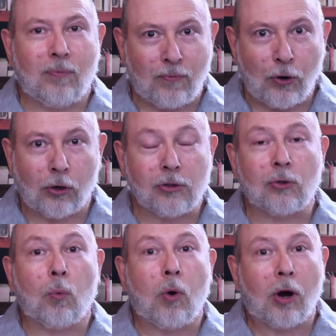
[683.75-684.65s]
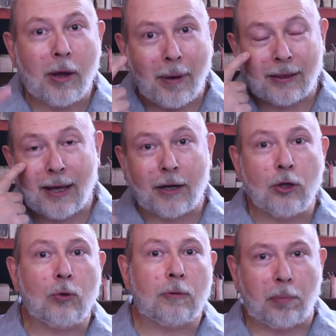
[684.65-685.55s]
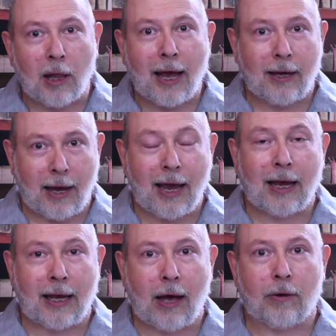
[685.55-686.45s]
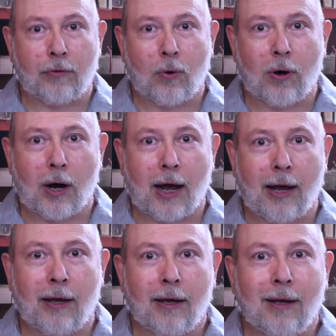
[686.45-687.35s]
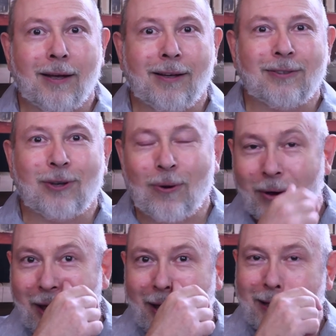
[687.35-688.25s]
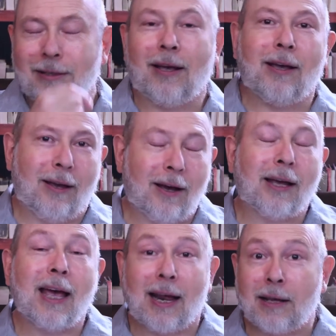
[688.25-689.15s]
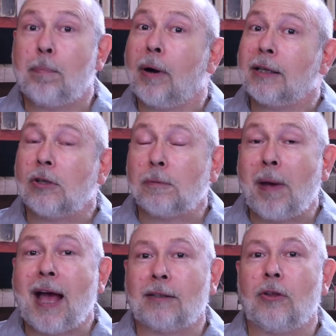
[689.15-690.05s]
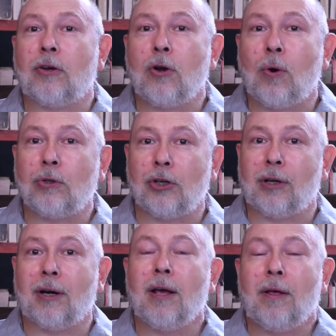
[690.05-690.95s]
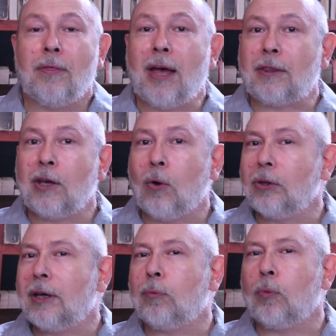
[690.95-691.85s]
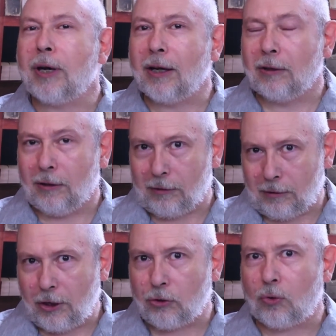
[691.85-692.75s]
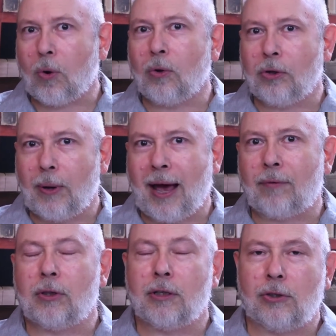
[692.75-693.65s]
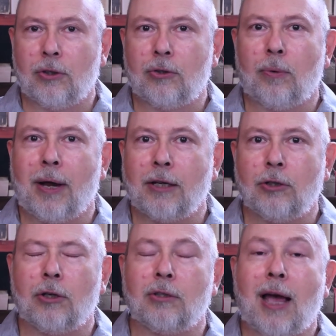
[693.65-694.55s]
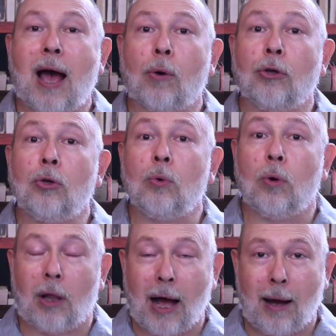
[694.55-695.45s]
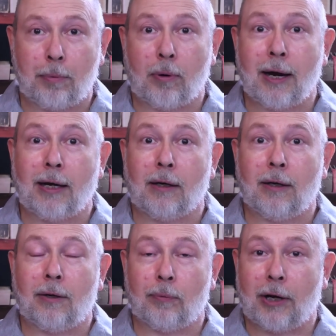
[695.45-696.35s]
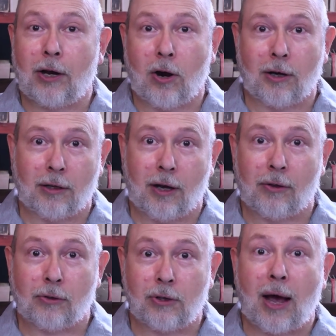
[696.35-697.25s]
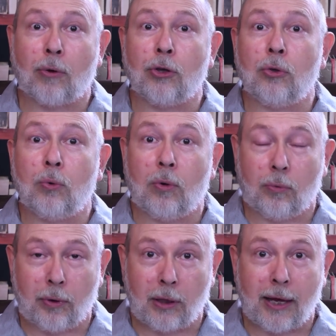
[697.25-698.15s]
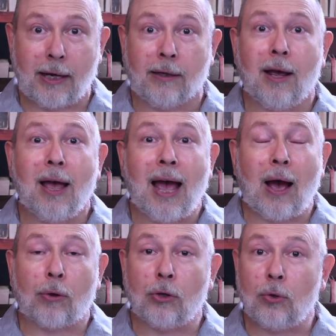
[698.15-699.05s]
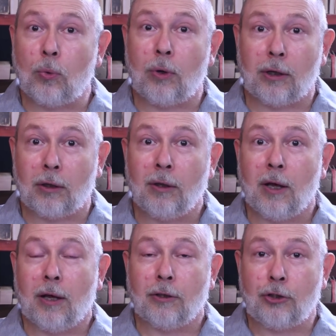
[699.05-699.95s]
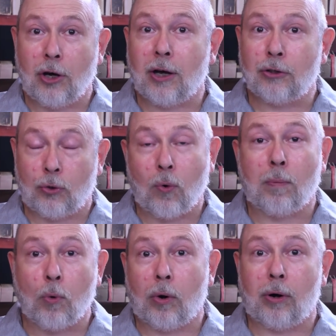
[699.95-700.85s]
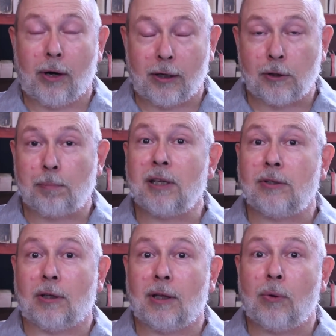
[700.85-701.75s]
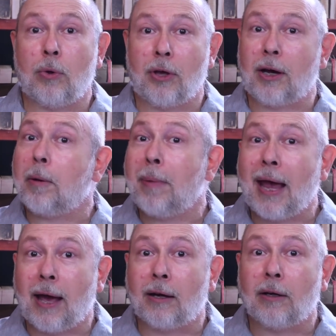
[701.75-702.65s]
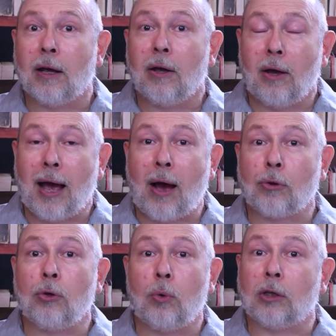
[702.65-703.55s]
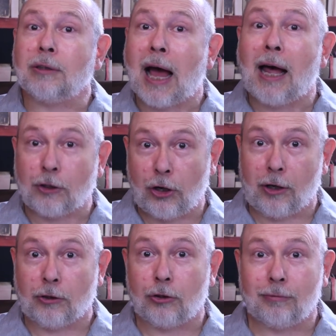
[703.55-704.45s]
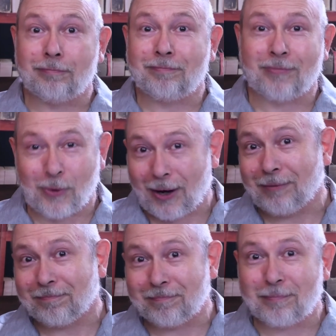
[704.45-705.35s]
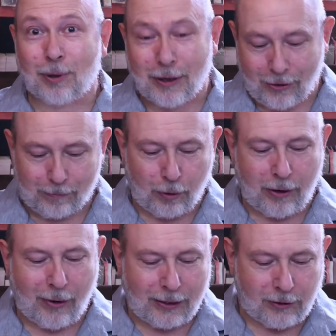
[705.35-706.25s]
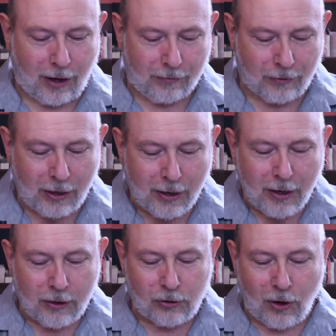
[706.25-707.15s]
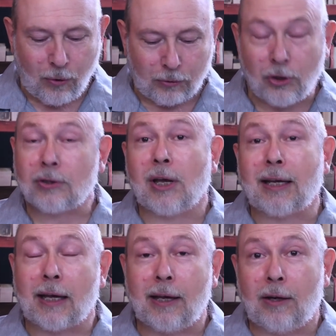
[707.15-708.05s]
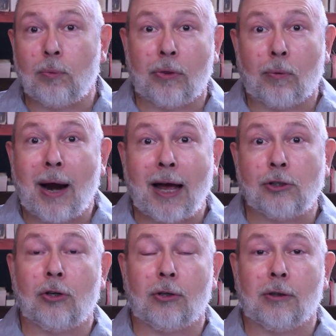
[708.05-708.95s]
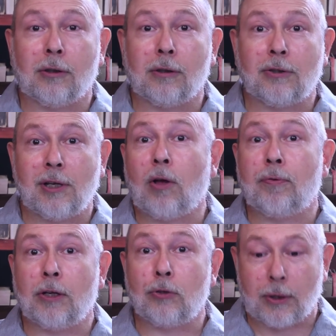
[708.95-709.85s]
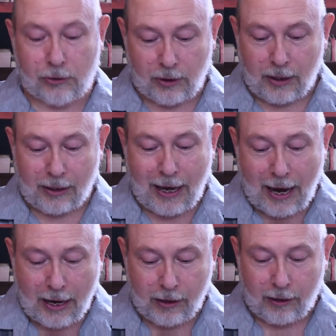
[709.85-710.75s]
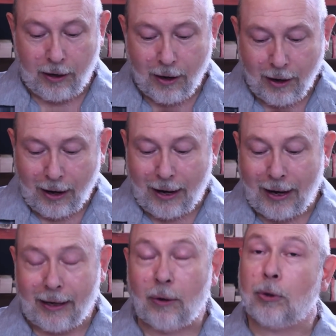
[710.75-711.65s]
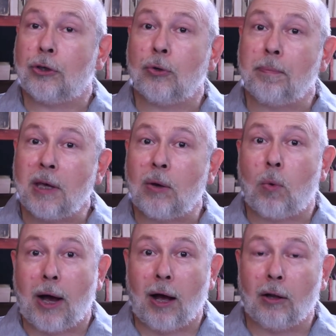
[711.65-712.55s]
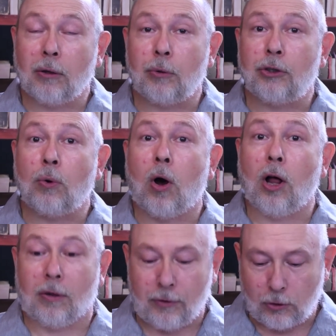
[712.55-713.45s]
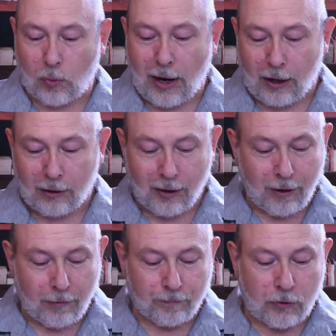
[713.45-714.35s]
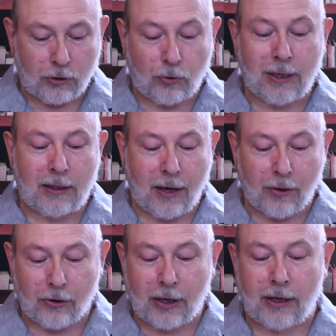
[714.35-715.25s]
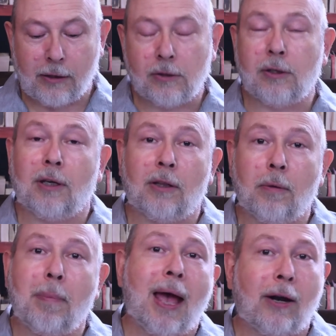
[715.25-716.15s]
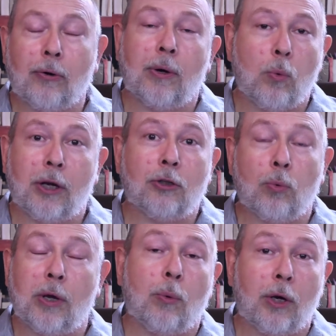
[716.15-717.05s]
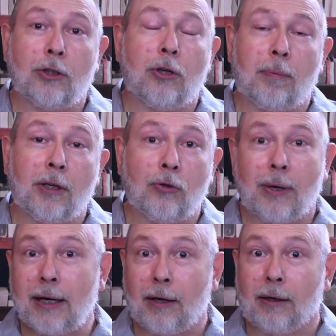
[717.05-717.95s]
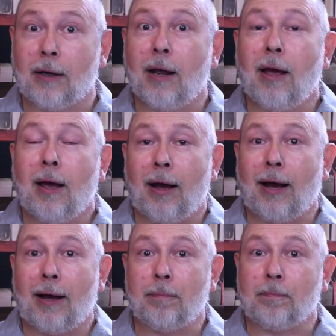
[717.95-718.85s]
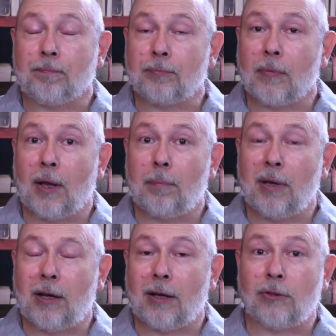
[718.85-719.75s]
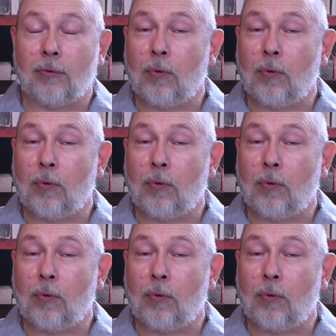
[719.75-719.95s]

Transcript: First, worry about that huge plank hanging out of your eye. So he, again, he brings us back to the notion that the only real control you have in this situation is how you will operate in regard to others, how you will relate, how you will judge, or more explicitly with a command, how you will not judge, right? Pretty, pretty great stuff. So just like a kid with a rational self-interest in cake, uh, it would do me well, it would do all of us well, to treat the other kids in the manner in which we wish to be treated. Um, because